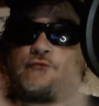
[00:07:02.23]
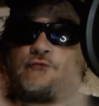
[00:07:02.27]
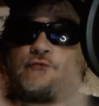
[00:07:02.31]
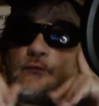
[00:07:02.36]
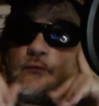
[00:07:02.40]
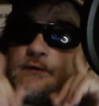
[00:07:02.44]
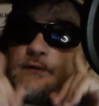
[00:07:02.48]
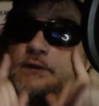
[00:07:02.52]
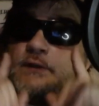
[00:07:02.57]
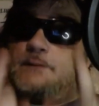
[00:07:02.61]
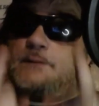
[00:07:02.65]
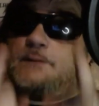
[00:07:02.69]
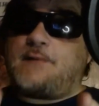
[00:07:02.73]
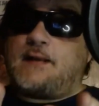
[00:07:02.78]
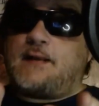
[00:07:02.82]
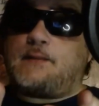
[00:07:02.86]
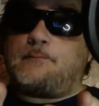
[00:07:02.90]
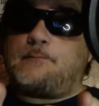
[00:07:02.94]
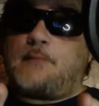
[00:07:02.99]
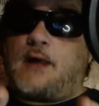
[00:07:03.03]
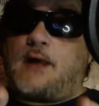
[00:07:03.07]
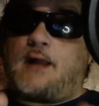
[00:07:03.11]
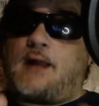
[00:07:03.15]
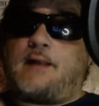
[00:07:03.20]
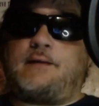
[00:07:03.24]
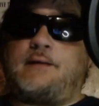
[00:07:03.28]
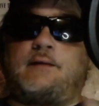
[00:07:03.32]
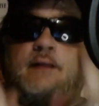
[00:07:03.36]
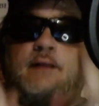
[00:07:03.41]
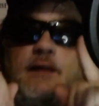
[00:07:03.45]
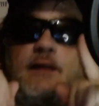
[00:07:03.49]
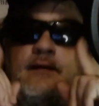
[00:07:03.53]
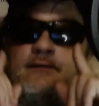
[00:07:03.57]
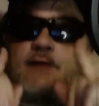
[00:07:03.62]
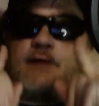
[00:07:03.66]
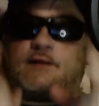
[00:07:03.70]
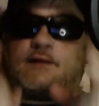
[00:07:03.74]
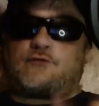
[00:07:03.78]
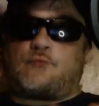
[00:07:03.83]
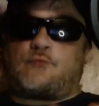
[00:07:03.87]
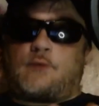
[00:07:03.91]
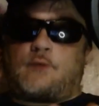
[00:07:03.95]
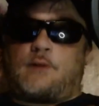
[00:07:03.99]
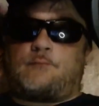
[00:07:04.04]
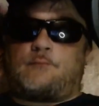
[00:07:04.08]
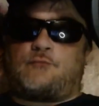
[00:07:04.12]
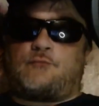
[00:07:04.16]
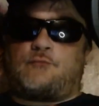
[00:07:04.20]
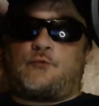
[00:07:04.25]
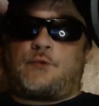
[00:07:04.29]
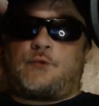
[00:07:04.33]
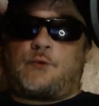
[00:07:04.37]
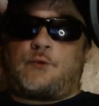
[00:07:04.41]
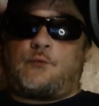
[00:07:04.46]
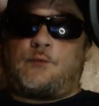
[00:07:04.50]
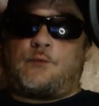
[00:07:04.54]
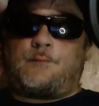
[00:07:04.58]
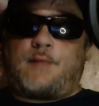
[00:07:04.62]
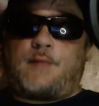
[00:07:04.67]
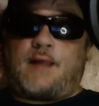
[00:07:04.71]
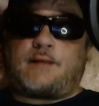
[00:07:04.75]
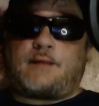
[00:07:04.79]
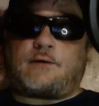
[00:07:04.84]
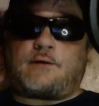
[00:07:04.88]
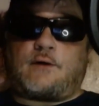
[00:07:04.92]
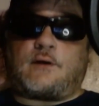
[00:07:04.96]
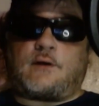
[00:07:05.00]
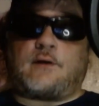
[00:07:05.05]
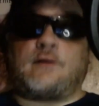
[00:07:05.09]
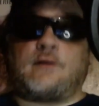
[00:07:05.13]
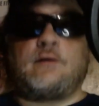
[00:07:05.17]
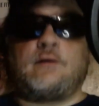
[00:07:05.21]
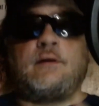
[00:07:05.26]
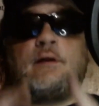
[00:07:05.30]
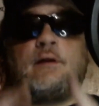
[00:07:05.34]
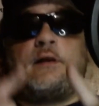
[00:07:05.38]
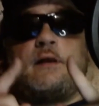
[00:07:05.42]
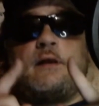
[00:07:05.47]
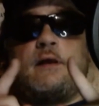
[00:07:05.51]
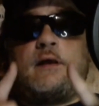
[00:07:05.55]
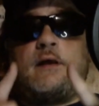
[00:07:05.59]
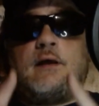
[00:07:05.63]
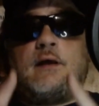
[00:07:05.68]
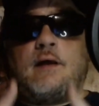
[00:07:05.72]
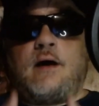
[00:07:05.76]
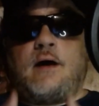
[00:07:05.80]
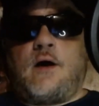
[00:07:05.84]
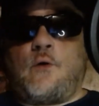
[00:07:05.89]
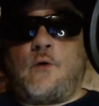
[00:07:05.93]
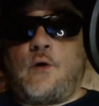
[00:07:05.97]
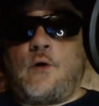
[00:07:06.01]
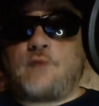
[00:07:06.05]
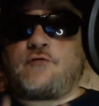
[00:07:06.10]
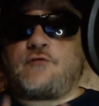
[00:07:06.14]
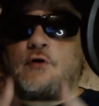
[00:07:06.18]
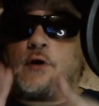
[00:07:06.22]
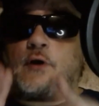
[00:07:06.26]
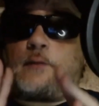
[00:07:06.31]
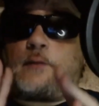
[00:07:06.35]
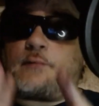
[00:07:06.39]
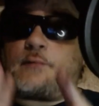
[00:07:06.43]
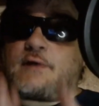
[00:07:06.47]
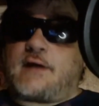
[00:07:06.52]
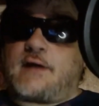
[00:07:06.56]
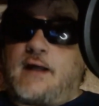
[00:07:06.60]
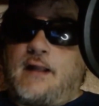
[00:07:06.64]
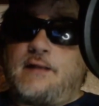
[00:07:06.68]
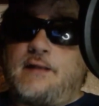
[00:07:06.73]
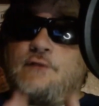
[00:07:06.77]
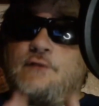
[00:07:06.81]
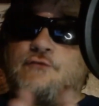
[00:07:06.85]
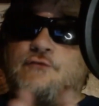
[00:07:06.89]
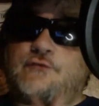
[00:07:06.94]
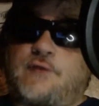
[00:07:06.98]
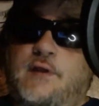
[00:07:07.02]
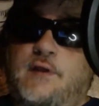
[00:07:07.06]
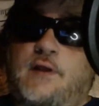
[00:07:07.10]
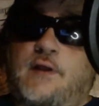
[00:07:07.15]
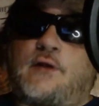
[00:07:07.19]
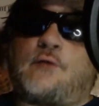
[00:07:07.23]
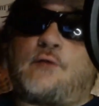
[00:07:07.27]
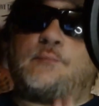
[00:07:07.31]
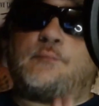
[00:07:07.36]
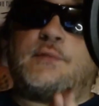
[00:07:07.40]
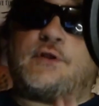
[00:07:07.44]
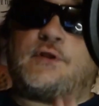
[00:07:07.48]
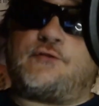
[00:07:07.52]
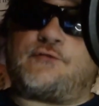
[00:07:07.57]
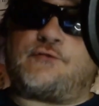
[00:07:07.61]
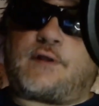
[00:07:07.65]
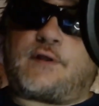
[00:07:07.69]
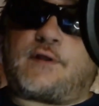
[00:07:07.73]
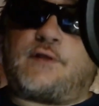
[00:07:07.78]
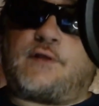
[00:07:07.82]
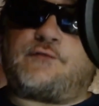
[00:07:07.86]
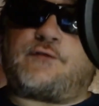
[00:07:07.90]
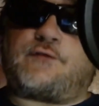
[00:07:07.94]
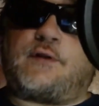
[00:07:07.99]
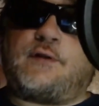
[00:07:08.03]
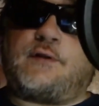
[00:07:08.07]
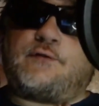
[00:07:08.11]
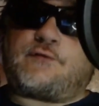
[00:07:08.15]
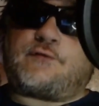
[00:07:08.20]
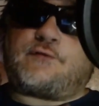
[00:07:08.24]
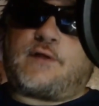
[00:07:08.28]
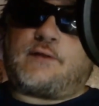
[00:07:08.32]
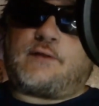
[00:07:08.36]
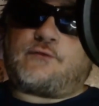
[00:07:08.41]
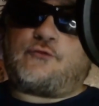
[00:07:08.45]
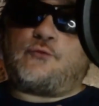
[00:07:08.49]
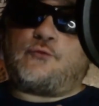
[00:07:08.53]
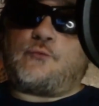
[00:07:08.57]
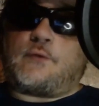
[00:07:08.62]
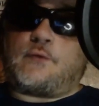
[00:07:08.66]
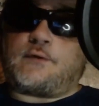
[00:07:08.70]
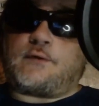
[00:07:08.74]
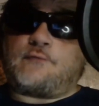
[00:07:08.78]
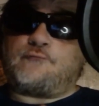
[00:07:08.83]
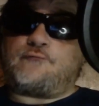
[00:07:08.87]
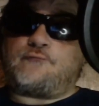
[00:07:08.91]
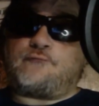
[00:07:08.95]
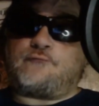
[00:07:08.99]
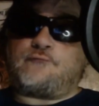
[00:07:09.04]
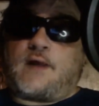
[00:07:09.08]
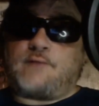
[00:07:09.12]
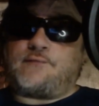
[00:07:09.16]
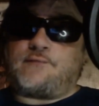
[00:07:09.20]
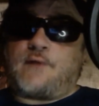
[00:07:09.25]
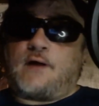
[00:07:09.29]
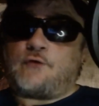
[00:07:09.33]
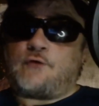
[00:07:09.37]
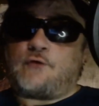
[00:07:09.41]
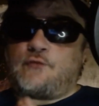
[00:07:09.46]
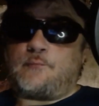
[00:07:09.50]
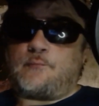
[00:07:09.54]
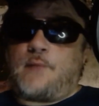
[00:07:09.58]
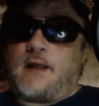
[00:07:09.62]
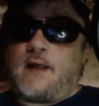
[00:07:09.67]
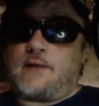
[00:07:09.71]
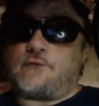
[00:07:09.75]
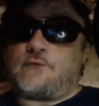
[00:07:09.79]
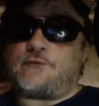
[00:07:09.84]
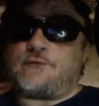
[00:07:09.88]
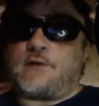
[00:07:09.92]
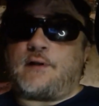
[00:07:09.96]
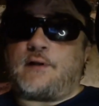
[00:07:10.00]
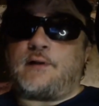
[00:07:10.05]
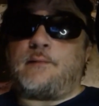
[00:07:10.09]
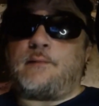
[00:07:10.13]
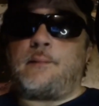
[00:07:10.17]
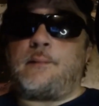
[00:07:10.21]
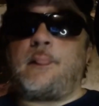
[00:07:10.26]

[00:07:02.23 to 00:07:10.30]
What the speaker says: So keep that in mind. And that's what I'm doing with my car. However, I'm kind of scared because, like I said, it's got 205,000 miles on it.